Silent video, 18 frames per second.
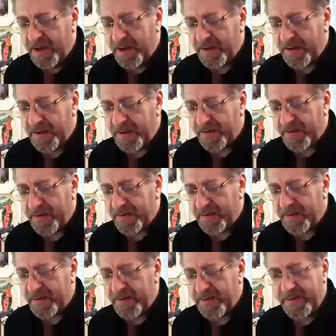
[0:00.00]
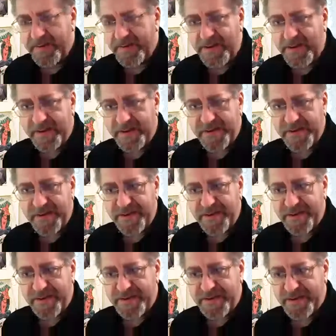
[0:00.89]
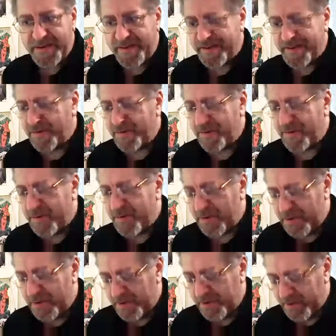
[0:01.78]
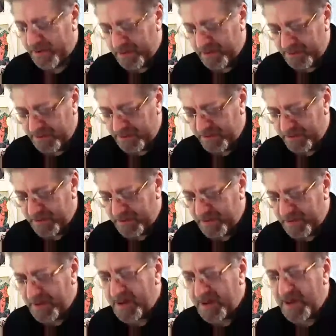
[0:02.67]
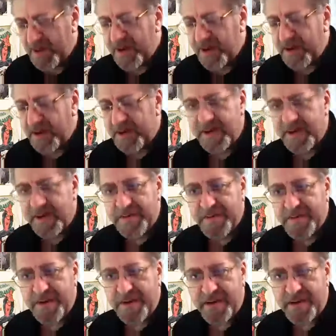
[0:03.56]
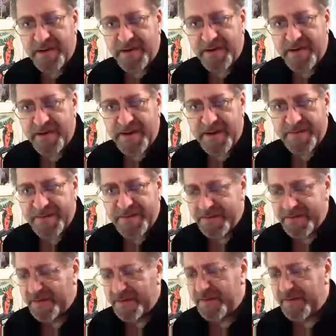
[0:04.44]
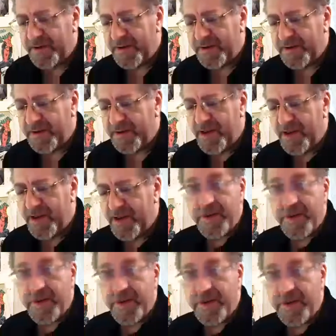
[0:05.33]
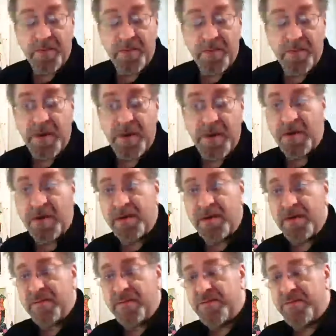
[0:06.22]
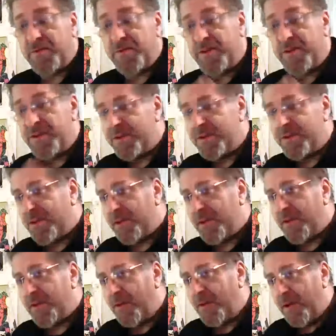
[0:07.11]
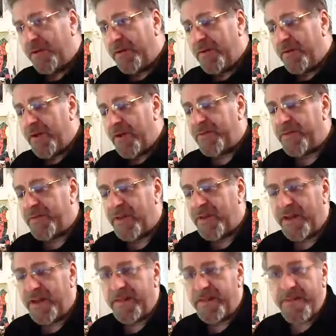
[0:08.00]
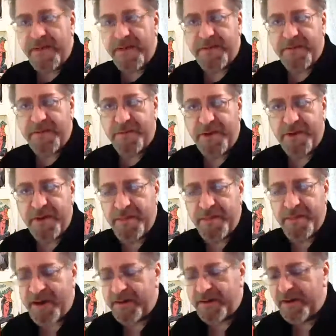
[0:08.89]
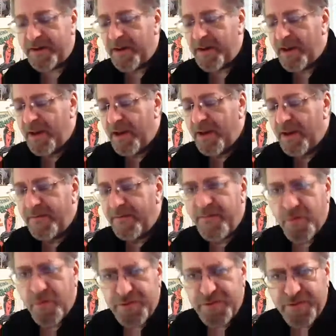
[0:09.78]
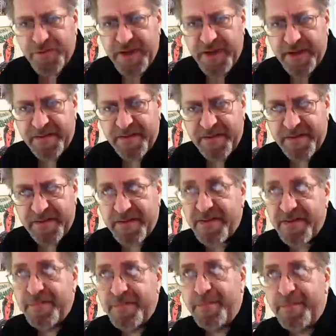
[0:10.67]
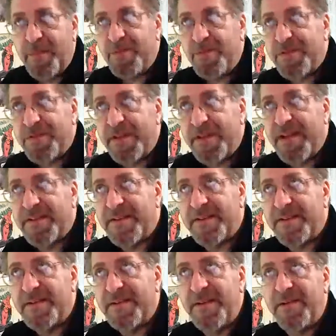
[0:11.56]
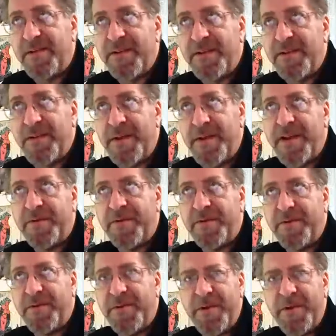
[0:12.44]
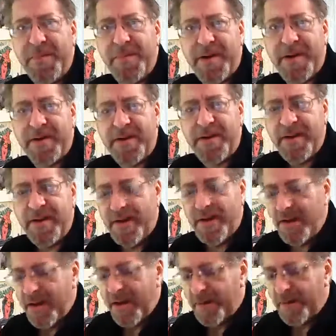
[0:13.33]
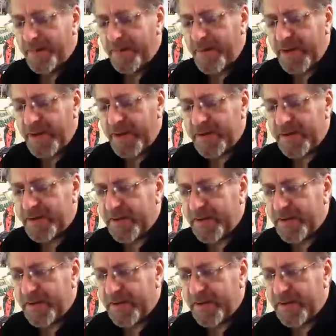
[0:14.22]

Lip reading: It's a different world dealing with autographs. We traditionally, autographs, a lot of them have to worry about forgeries. Mostly that's the only thing we'd have to worry about, but